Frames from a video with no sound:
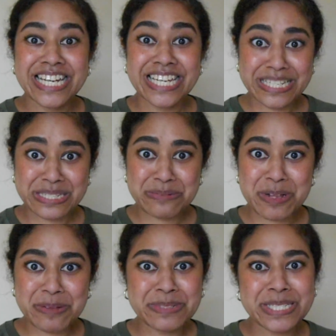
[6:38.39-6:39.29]
here to
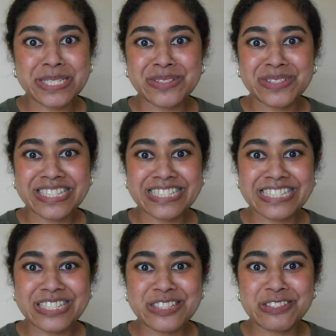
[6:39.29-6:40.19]
Melbourne to
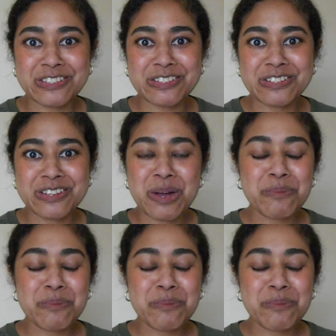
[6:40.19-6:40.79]
continue